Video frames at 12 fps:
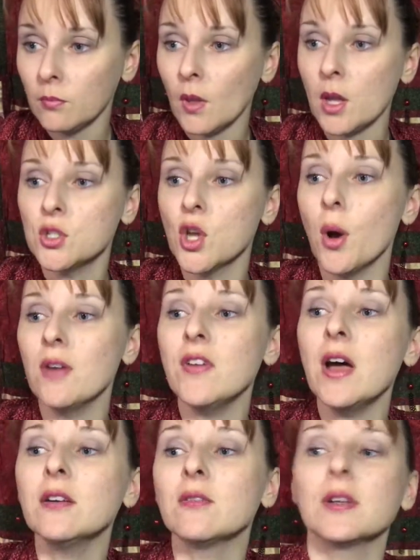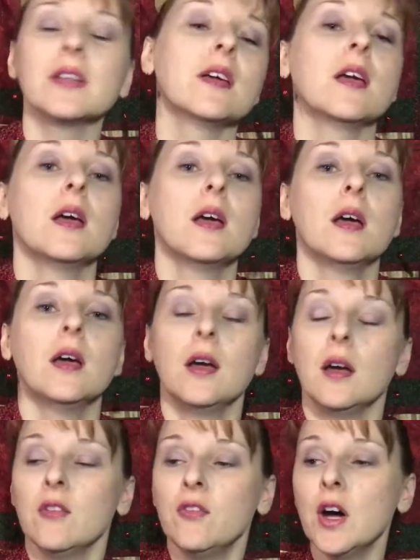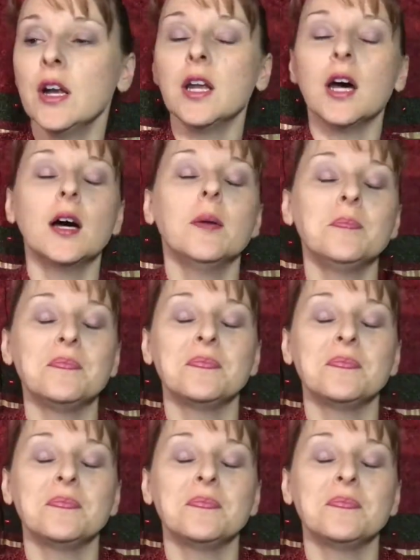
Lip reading: So I found a really fun, I